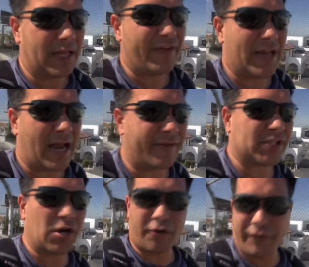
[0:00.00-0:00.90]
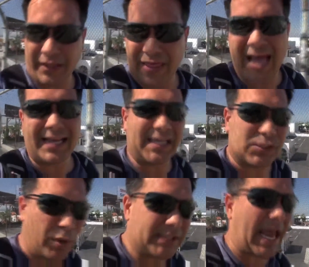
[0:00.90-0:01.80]
living out of an RV. That
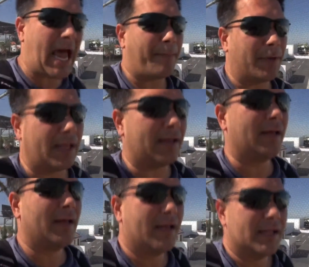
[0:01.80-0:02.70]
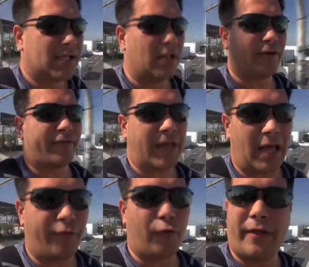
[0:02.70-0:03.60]
is what's happening Southern
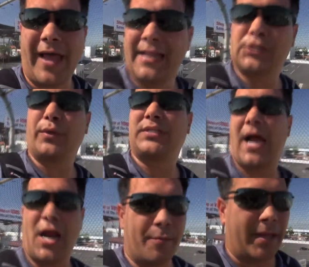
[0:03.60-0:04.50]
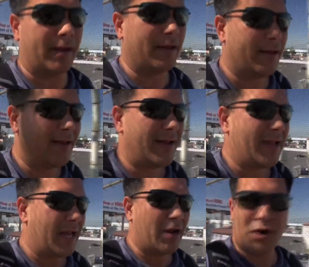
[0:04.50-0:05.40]
California. That is retirement
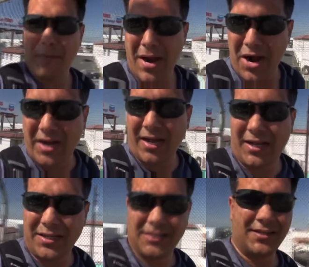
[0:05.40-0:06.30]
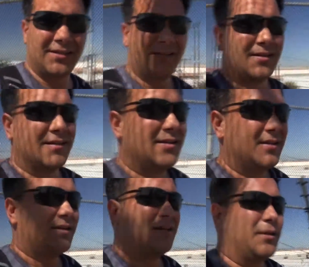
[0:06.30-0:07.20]
here in America.
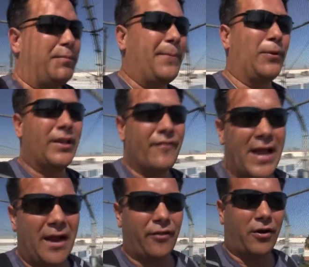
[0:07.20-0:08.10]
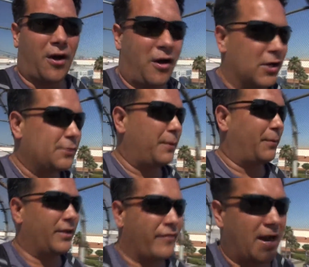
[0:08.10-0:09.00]
People living out of their cars,
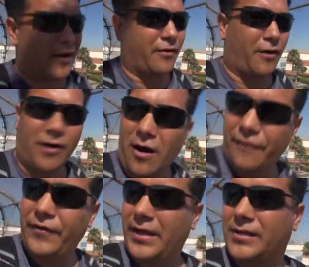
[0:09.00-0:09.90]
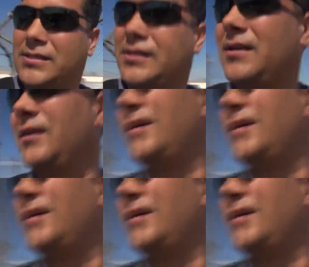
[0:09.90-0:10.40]
people living out of their RVs,